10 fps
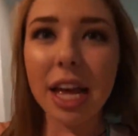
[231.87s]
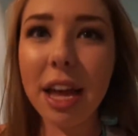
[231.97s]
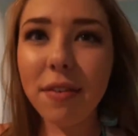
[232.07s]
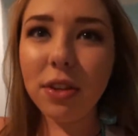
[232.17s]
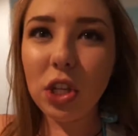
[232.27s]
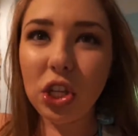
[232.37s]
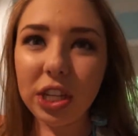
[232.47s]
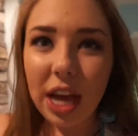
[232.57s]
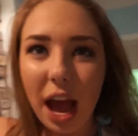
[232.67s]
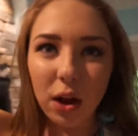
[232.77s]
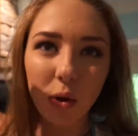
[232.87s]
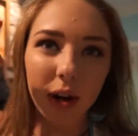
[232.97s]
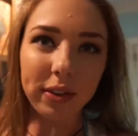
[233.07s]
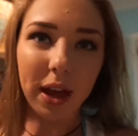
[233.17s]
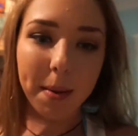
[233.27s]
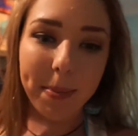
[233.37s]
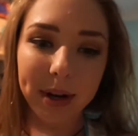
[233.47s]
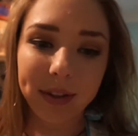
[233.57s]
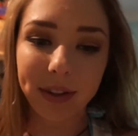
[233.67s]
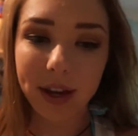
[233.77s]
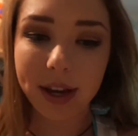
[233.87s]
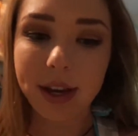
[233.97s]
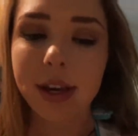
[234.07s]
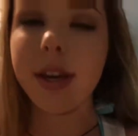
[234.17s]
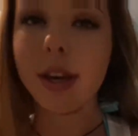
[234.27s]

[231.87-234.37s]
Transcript: even though it's just a tad cold outside, but it's like,